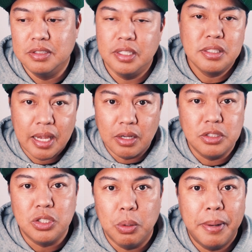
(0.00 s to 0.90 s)

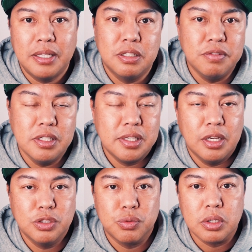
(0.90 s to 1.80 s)
discounts, massive
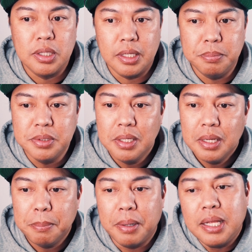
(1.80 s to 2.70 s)
discounts for clubs,
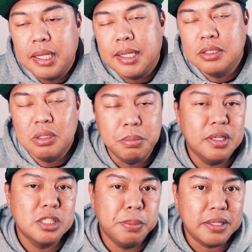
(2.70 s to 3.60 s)
but I think that's to be
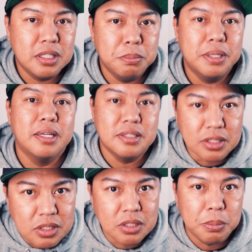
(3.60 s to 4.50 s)
expected because
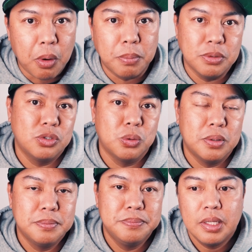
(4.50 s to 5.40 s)
it's a department
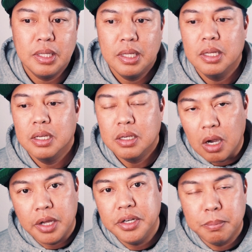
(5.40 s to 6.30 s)
store.
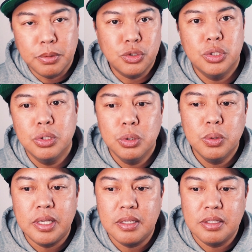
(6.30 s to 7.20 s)
Con number
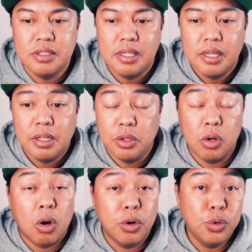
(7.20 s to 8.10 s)
two is
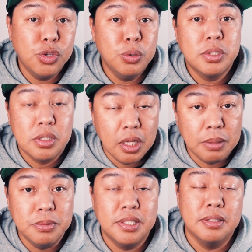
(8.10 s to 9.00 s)
there are no used
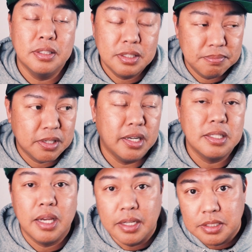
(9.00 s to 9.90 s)
clubs, and this kind
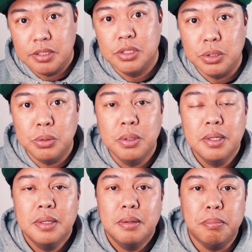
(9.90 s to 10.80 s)
of ties into
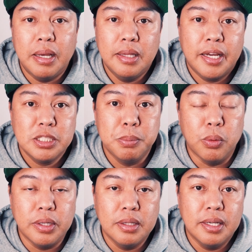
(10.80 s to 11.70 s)
my last
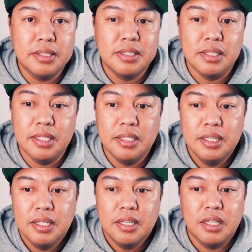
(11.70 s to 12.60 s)
point, and that's that,
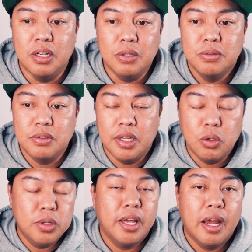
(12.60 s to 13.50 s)
they
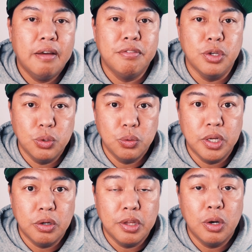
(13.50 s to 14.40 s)
only have the new
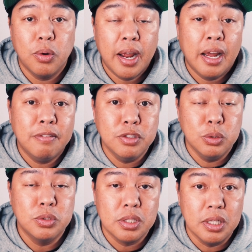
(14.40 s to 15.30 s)
gear, they don't have
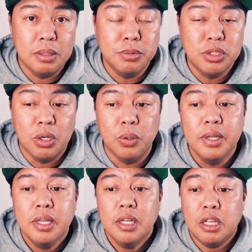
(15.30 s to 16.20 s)
used clubs. So
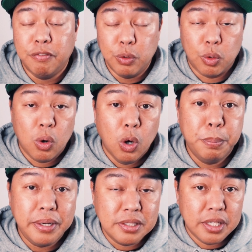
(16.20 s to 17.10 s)
if you are
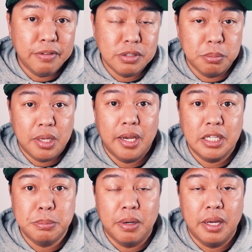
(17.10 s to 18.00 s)
hoping to save some
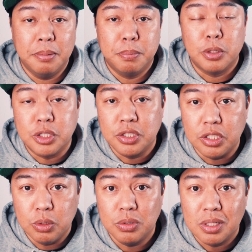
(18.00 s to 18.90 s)
cash by
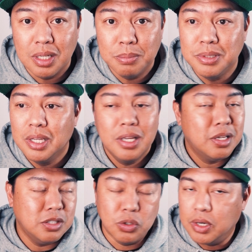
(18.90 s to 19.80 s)
purchasing used clubs,
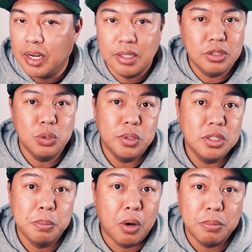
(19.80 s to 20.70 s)
you're not going to do it
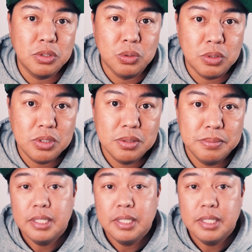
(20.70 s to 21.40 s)
at department stores.